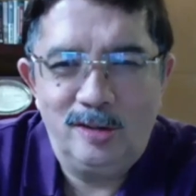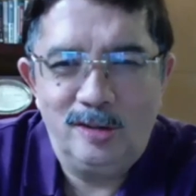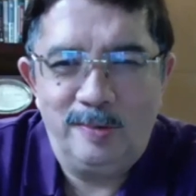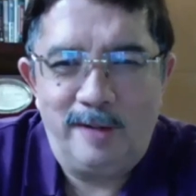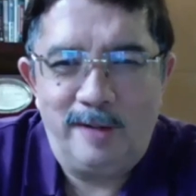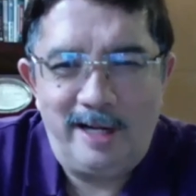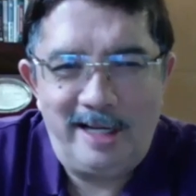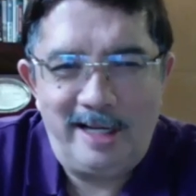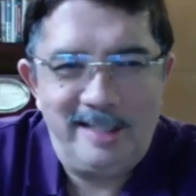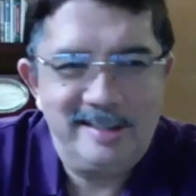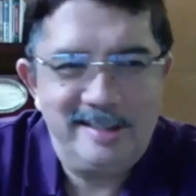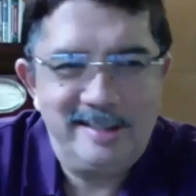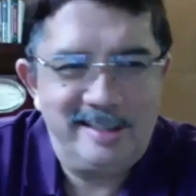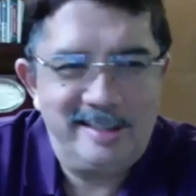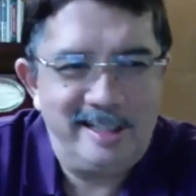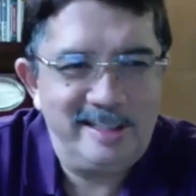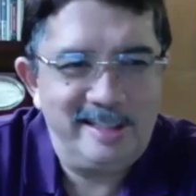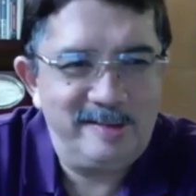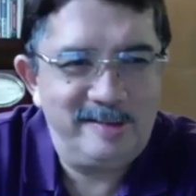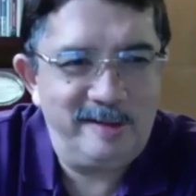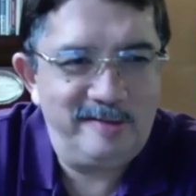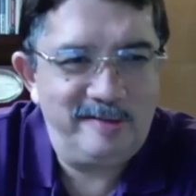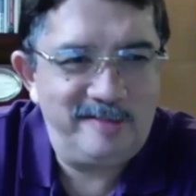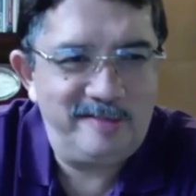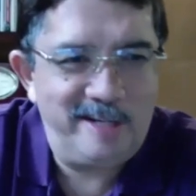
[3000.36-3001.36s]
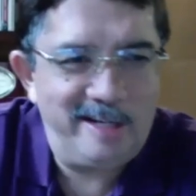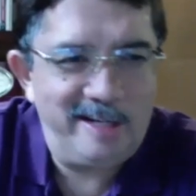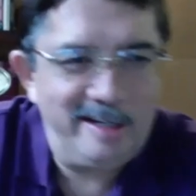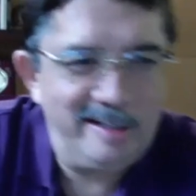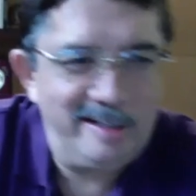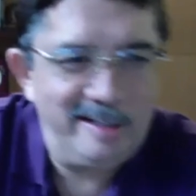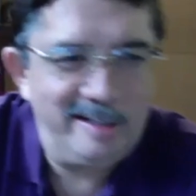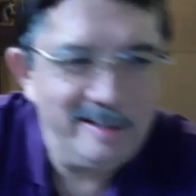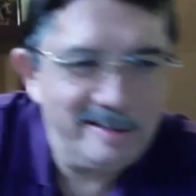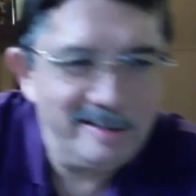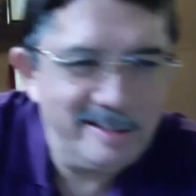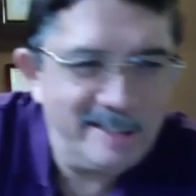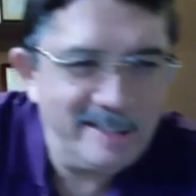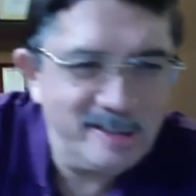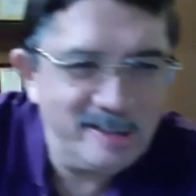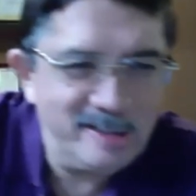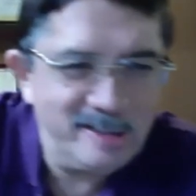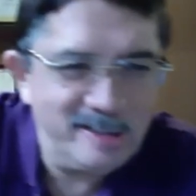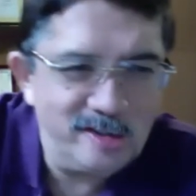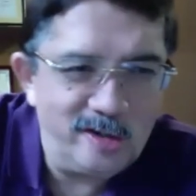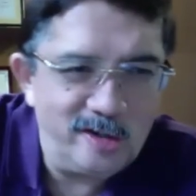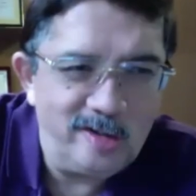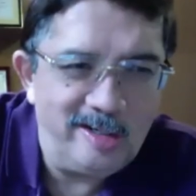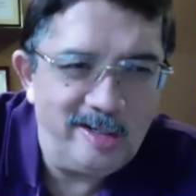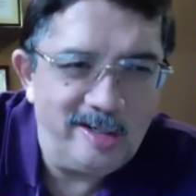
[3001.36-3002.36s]
by 6:15,
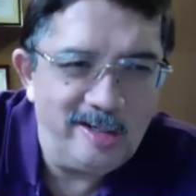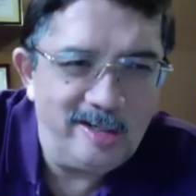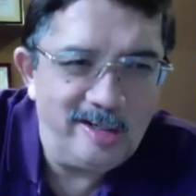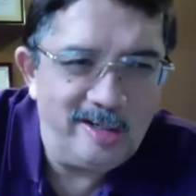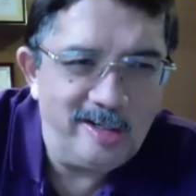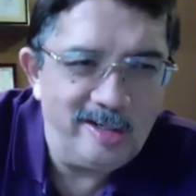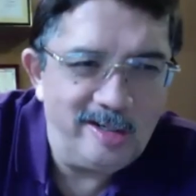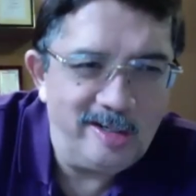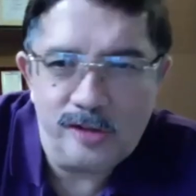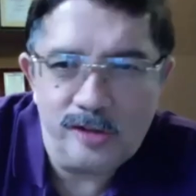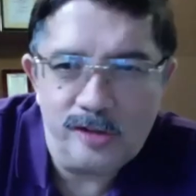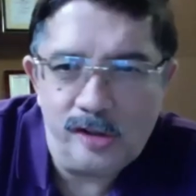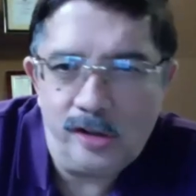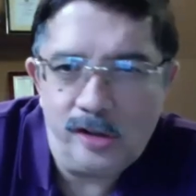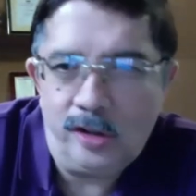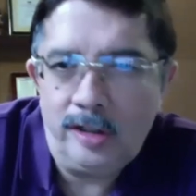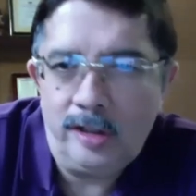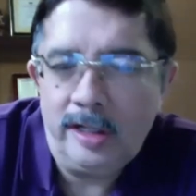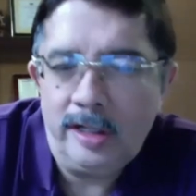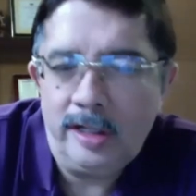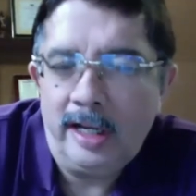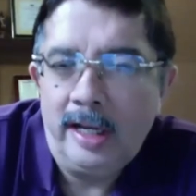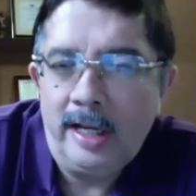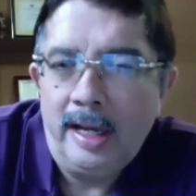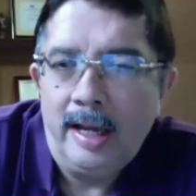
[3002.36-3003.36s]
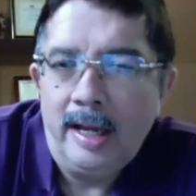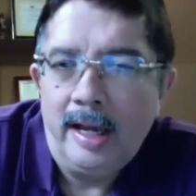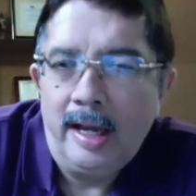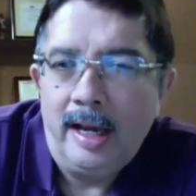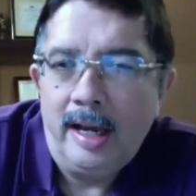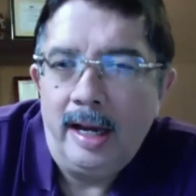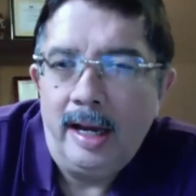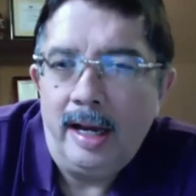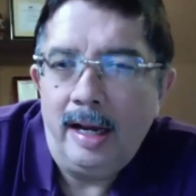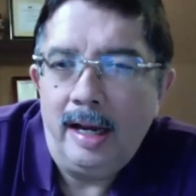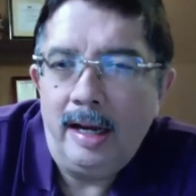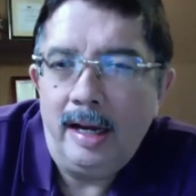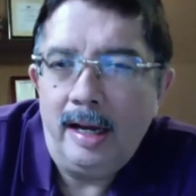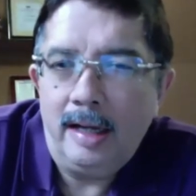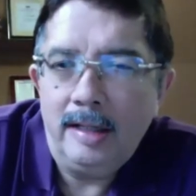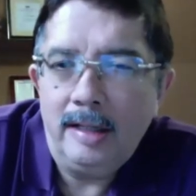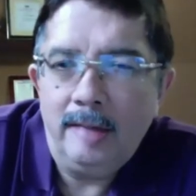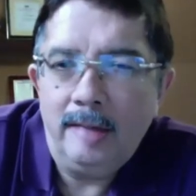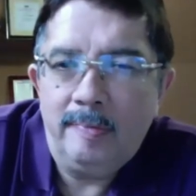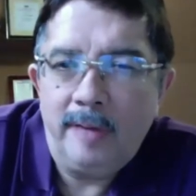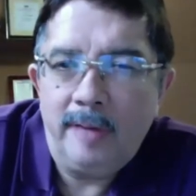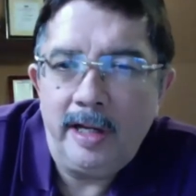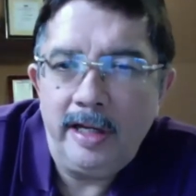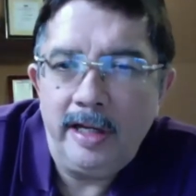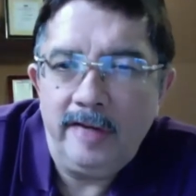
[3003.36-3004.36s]
6:20, you told. There are
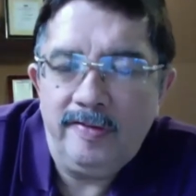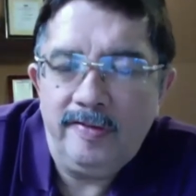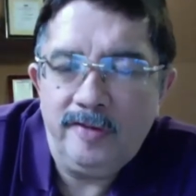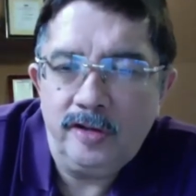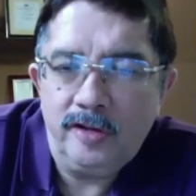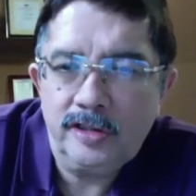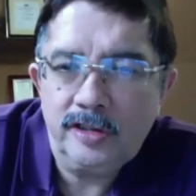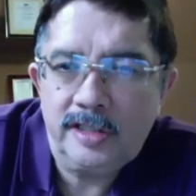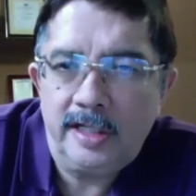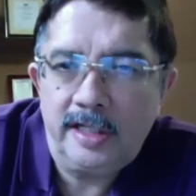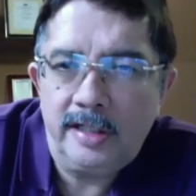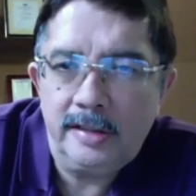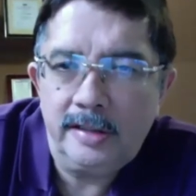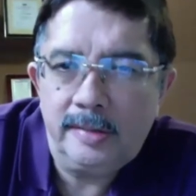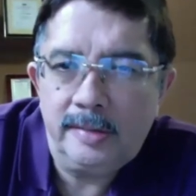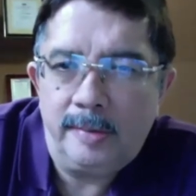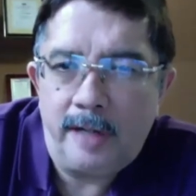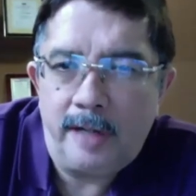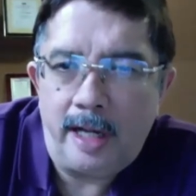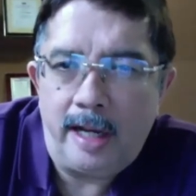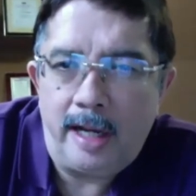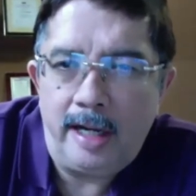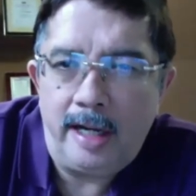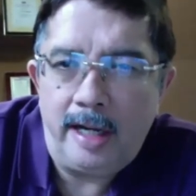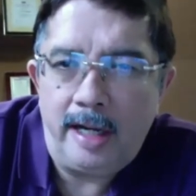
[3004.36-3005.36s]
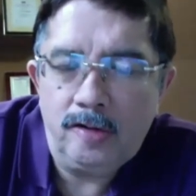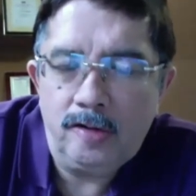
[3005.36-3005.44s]
plenty of questions, but I have to...